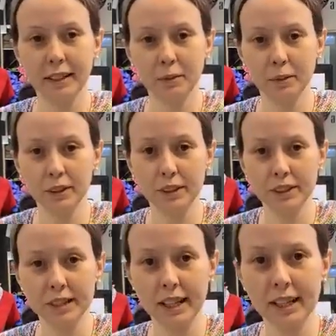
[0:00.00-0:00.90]
Then
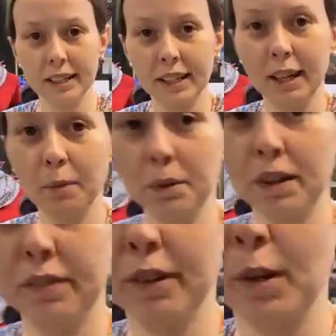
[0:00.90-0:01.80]
we'll take the
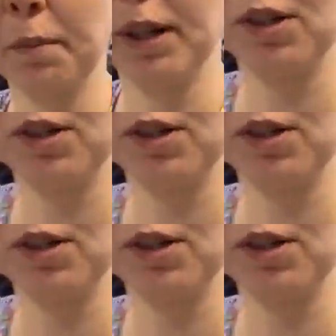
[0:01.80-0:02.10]
camera